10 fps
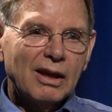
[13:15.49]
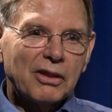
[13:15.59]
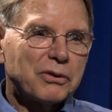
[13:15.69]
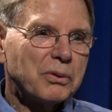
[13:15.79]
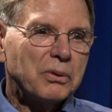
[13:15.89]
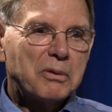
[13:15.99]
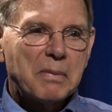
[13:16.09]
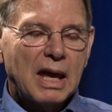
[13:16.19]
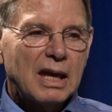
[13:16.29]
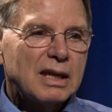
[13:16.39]
through the
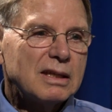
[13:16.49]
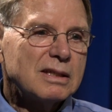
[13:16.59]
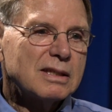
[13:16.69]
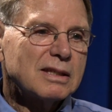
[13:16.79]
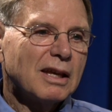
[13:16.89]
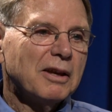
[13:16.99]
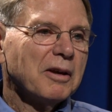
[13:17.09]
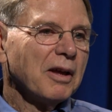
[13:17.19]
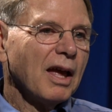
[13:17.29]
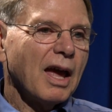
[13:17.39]
maze,
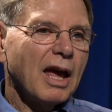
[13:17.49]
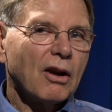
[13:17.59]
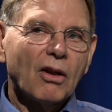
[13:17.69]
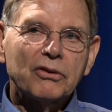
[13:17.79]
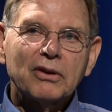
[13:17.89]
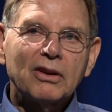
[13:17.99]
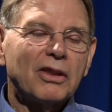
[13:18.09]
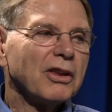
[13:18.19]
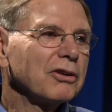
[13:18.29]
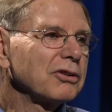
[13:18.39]
and all of a sudden,
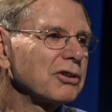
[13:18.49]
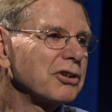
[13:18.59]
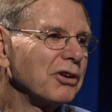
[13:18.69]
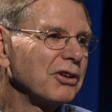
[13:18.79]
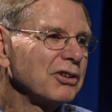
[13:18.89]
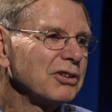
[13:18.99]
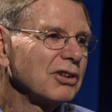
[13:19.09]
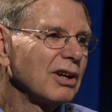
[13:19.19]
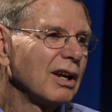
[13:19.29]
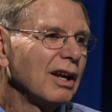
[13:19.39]
there's the church.